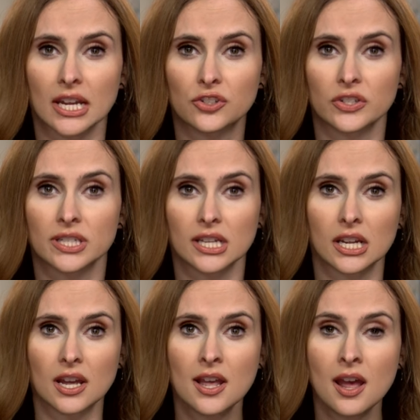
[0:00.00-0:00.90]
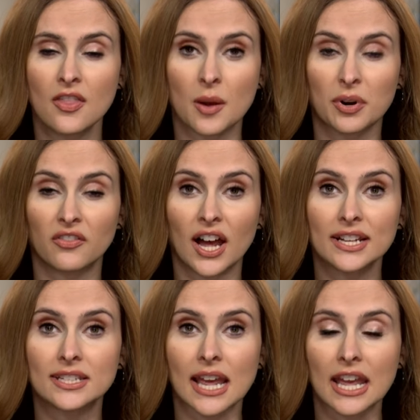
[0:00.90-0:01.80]
agency that
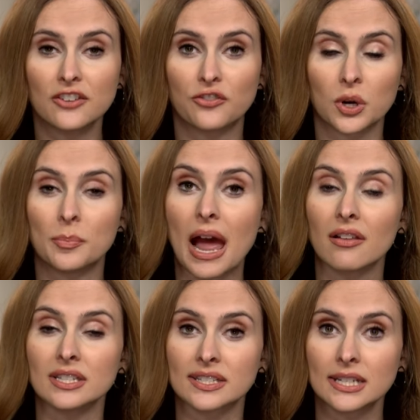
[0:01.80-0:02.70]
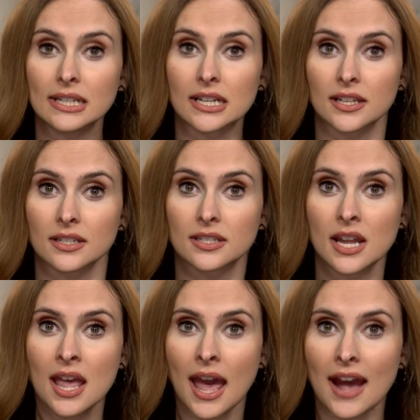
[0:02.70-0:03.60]
provides aid for Palestinians
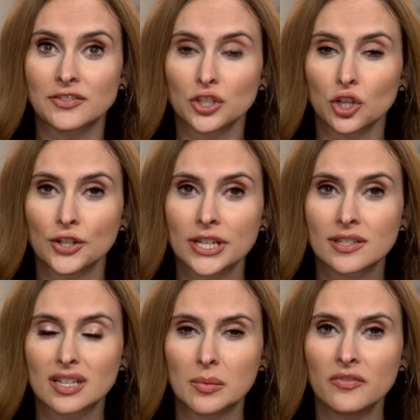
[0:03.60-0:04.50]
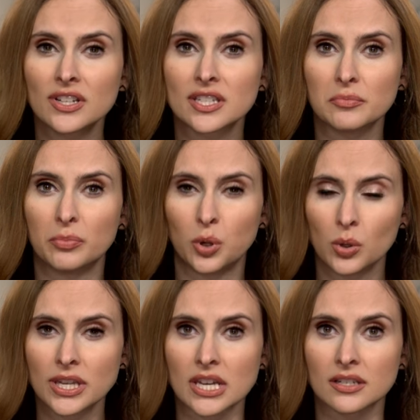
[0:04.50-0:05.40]
after learning some of its
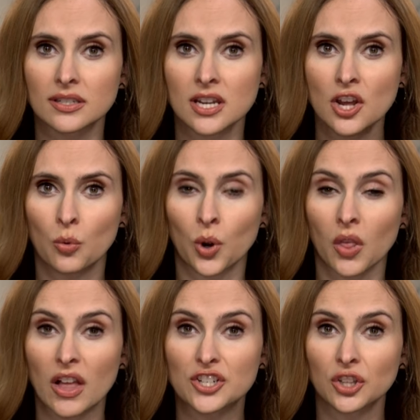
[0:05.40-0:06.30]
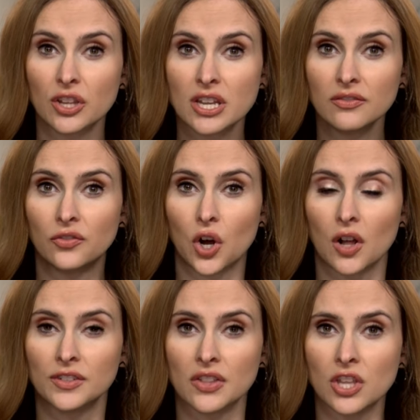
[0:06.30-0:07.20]
employees were allegedly
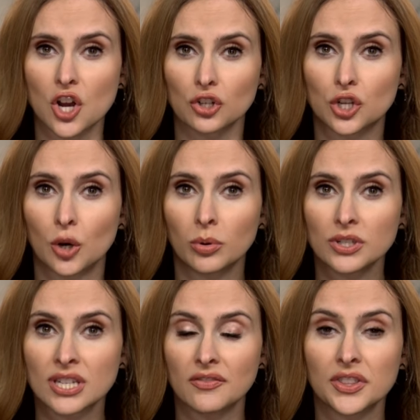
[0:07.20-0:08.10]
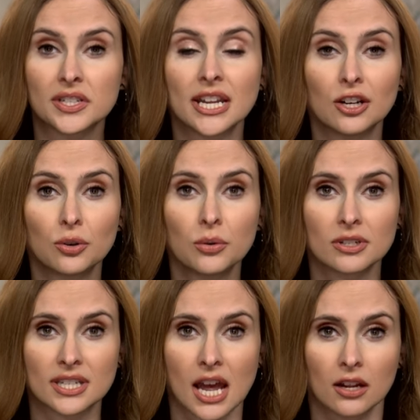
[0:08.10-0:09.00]
involved in the October 7th terror
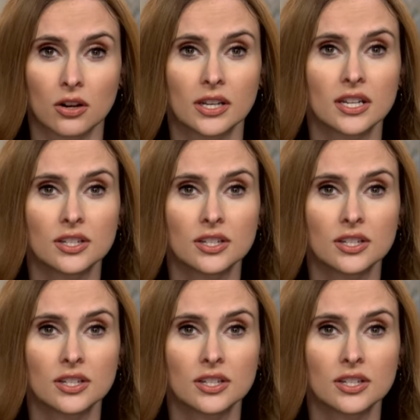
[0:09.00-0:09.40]
attack on